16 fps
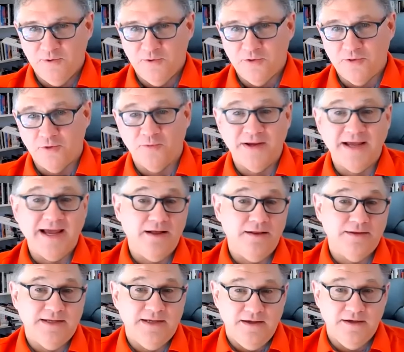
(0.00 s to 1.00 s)

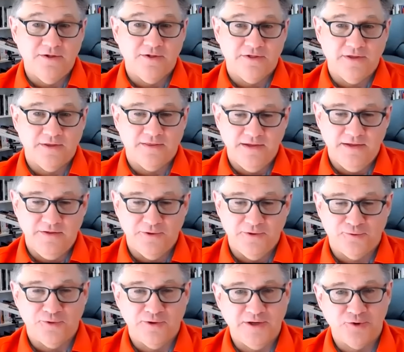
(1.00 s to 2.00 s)
reality is that
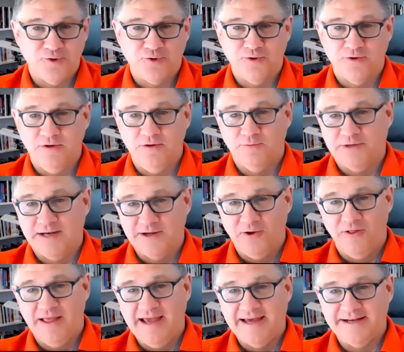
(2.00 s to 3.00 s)
the traditional, what I
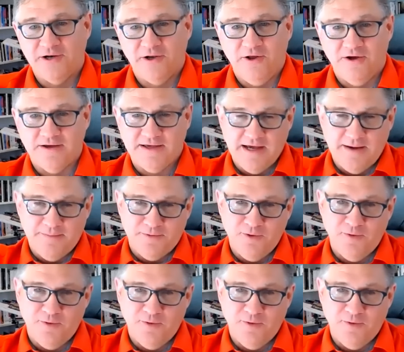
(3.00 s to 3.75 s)
call analog capital